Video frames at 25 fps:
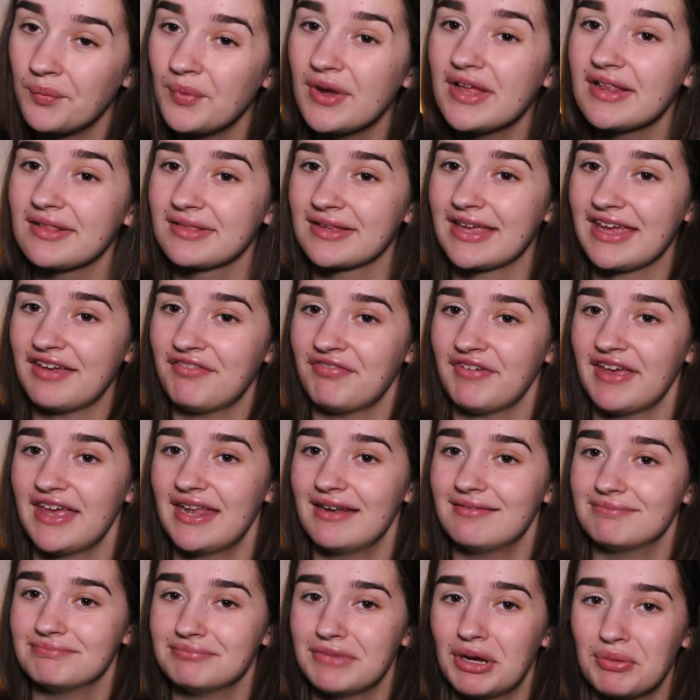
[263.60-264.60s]
will give
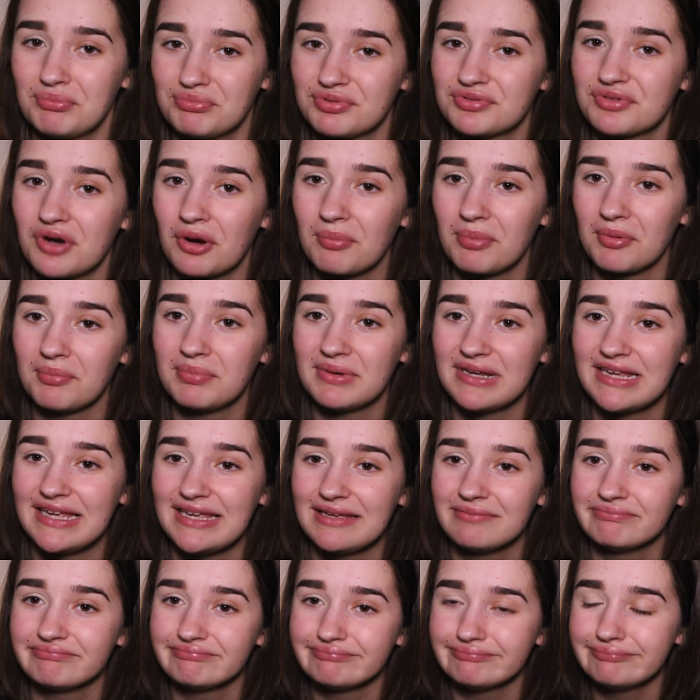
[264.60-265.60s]
in and probably
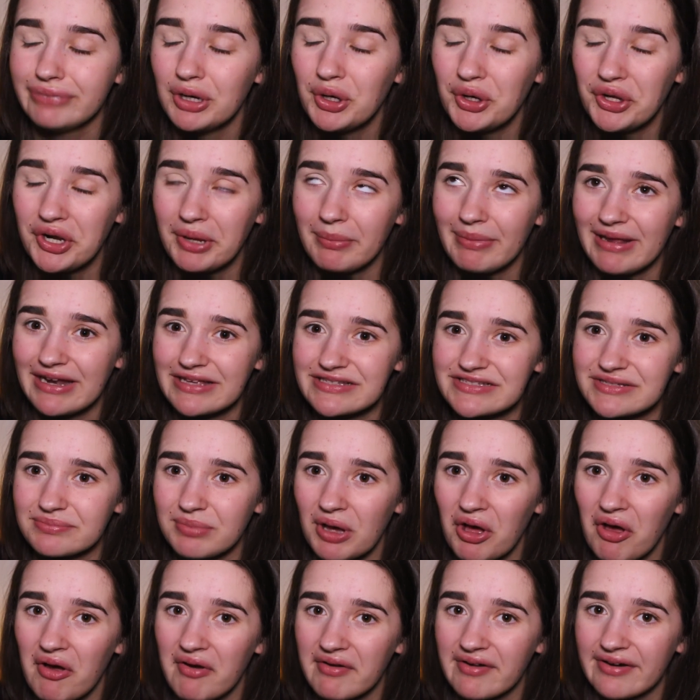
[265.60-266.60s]
put a bit of
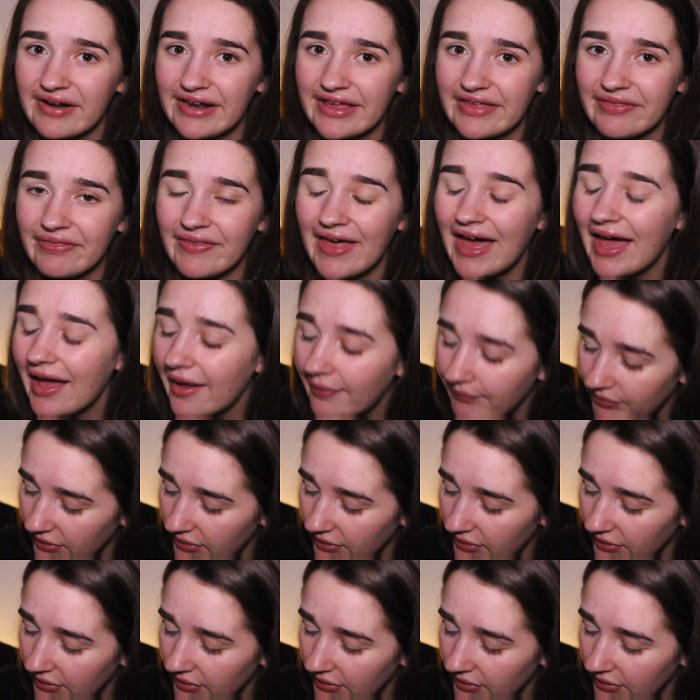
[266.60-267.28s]
sparkle in there.